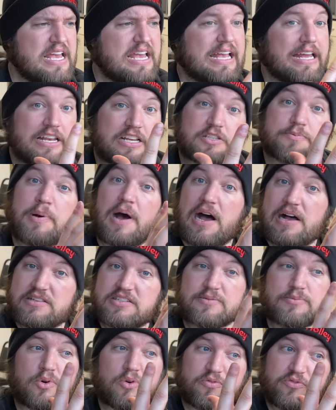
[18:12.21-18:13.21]
It is
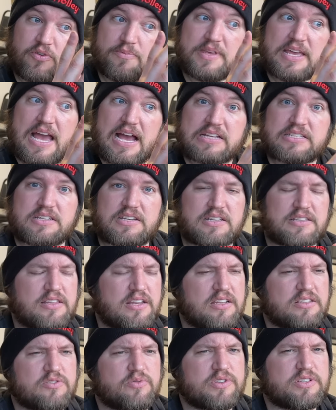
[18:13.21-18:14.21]
possible from the accident
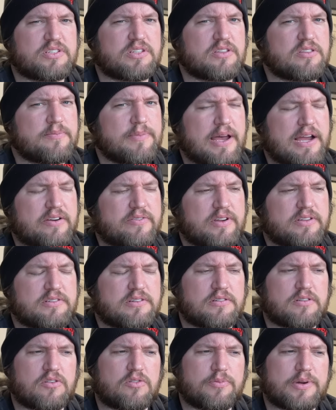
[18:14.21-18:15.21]
that it twisted the backrest
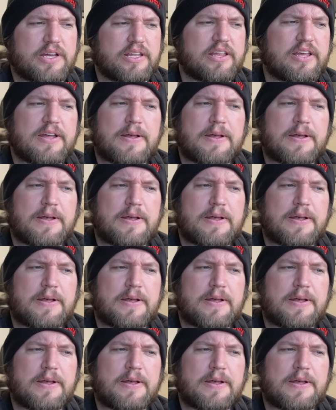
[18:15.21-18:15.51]
a little bit,